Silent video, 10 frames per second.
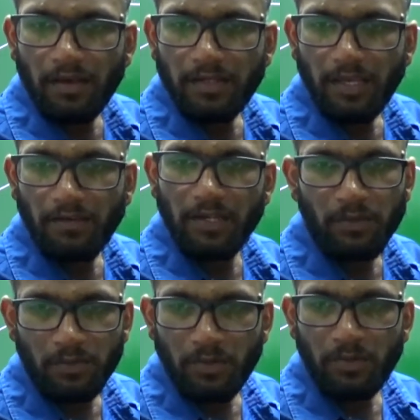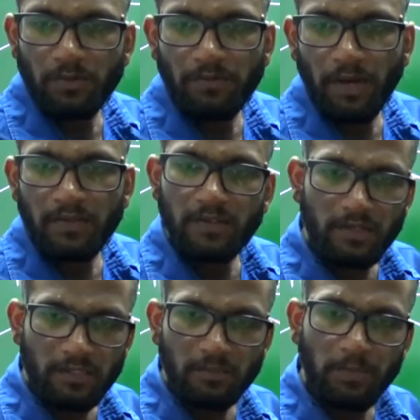Yeah, very good. Lot of answers.
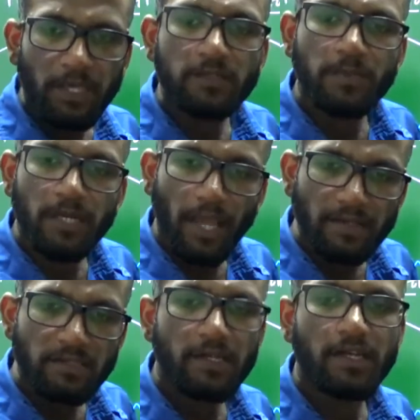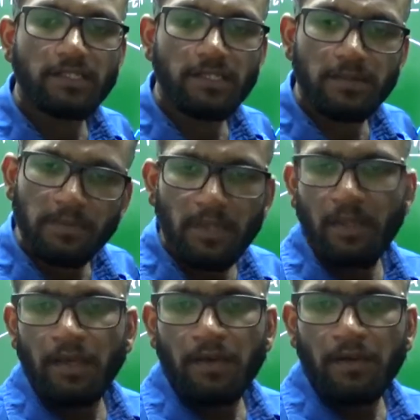Displacement, acceleration,
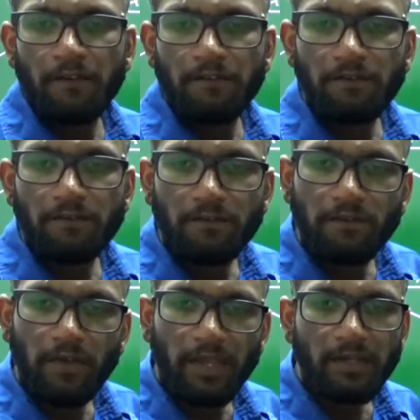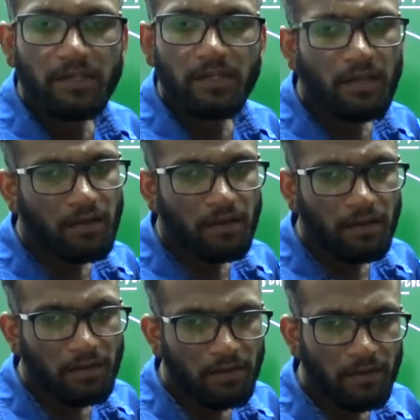weight,
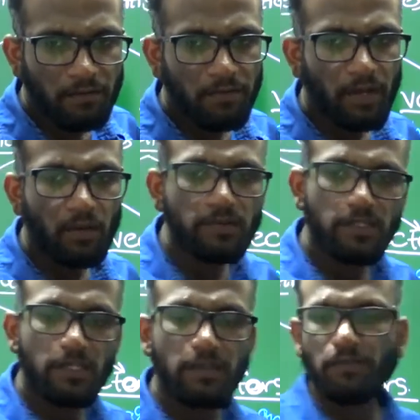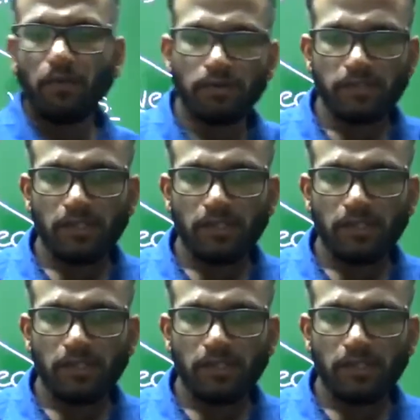velocity, force.